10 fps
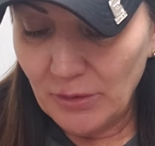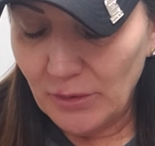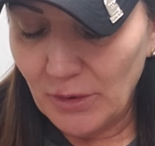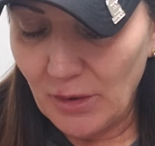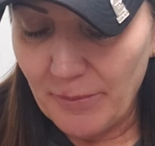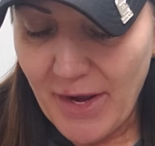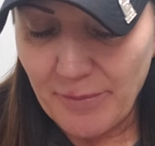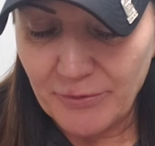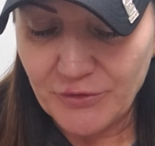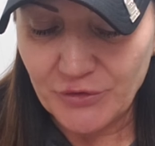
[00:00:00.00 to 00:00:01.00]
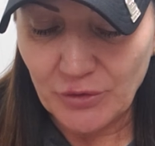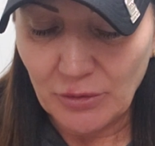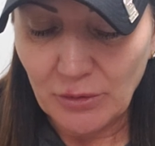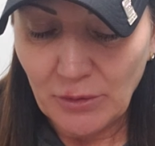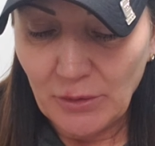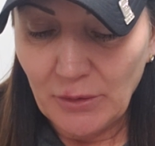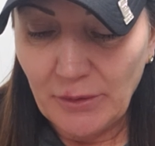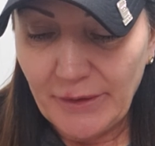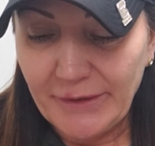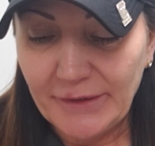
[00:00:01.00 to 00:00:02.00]
aperture
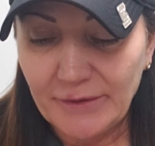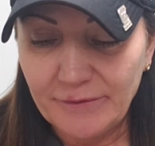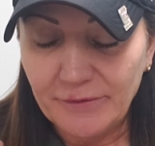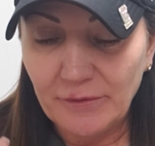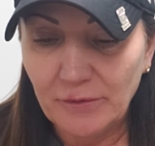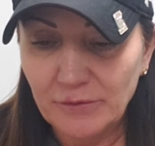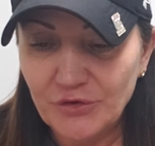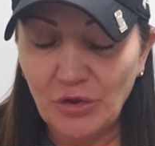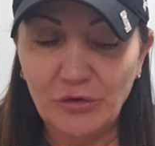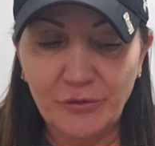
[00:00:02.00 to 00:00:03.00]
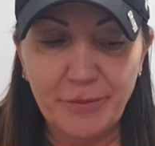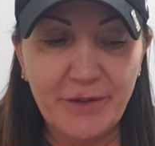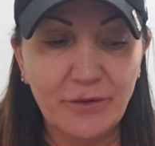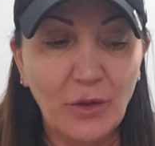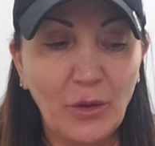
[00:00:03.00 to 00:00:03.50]
and shutter speed,